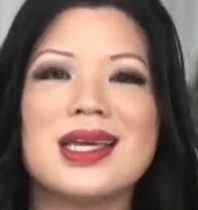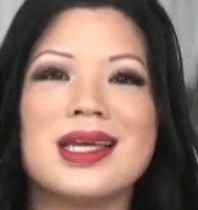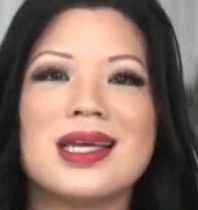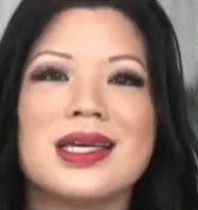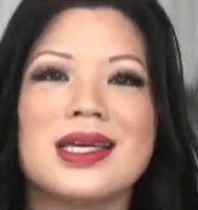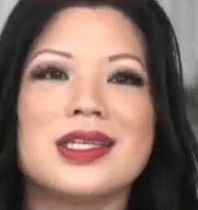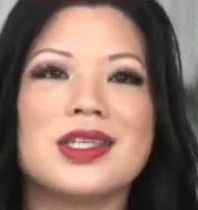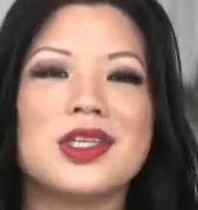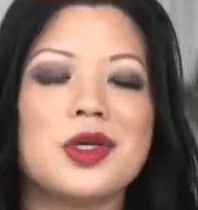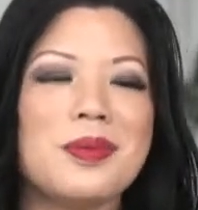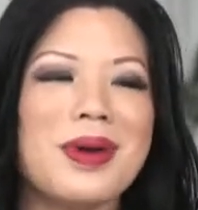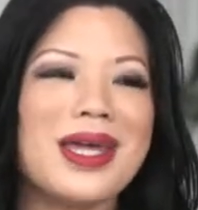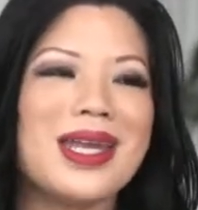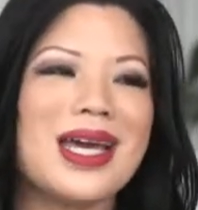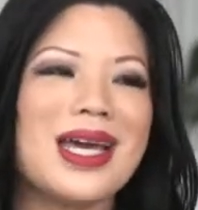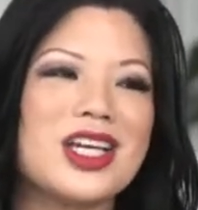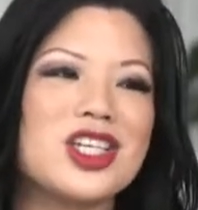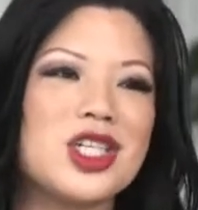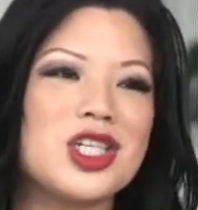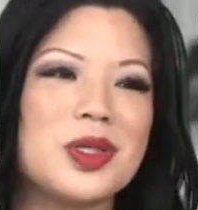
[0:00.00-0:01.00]
you might
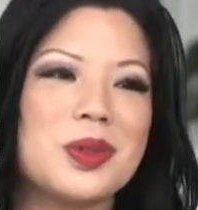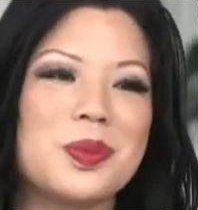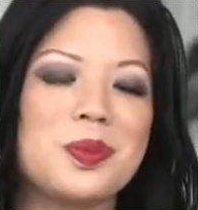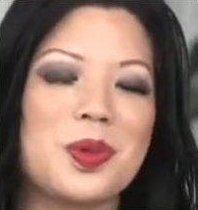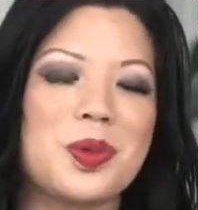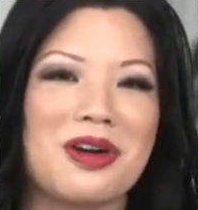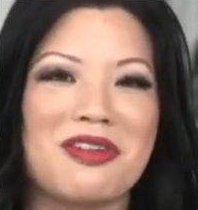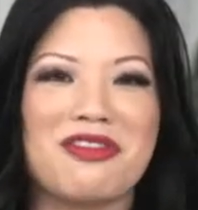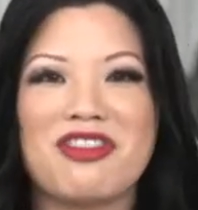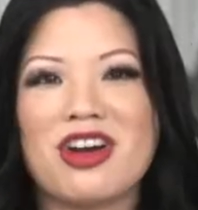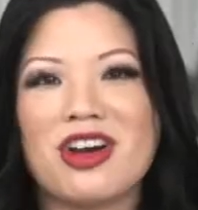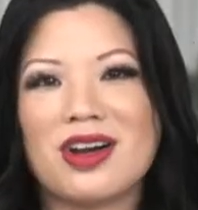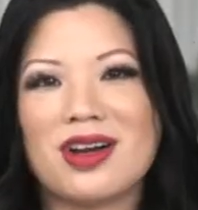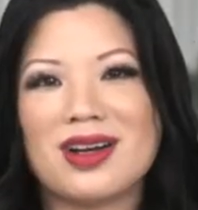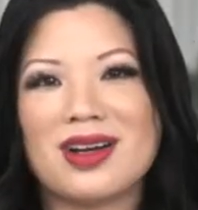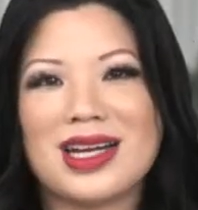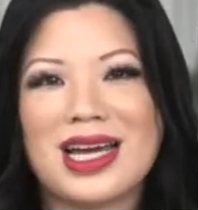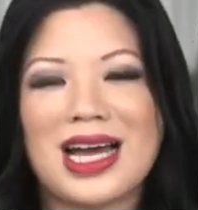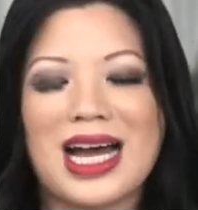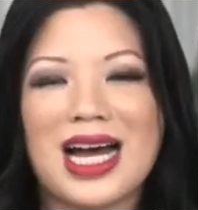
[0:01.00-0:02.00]
actually
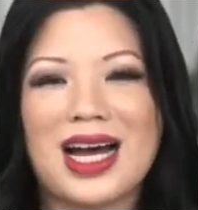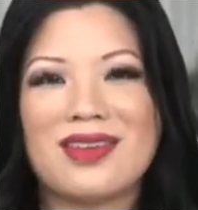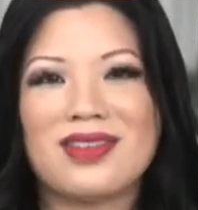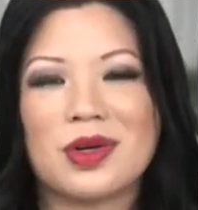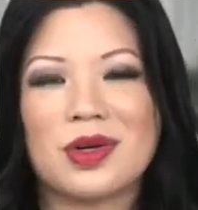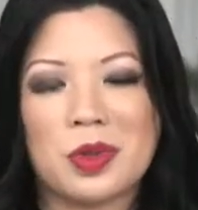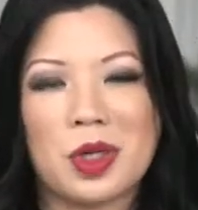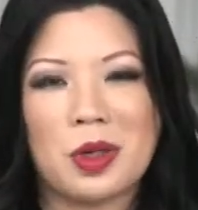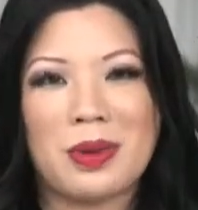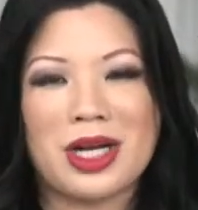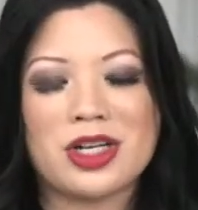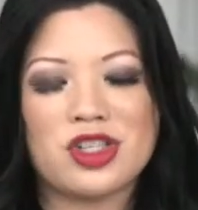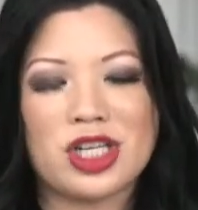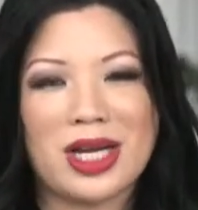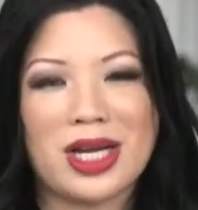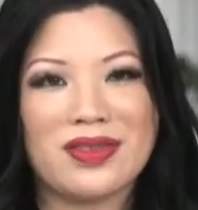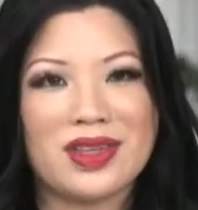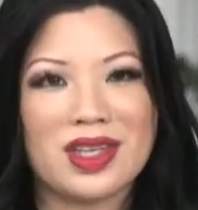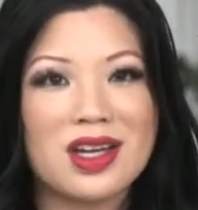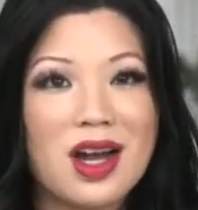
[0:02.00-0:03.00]
prefer to have a robot
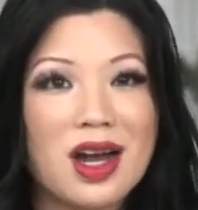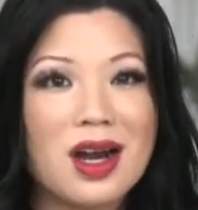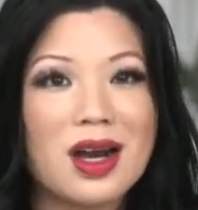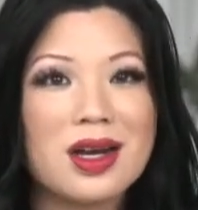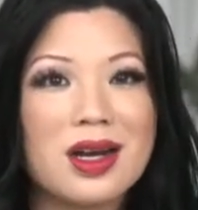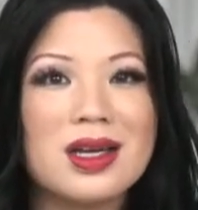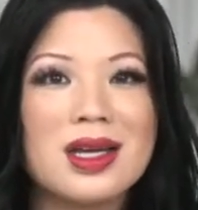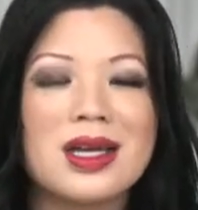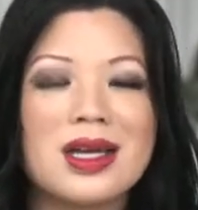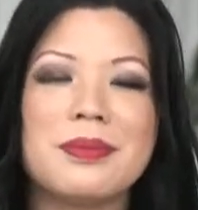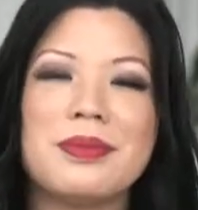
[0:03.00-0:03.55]
driving the car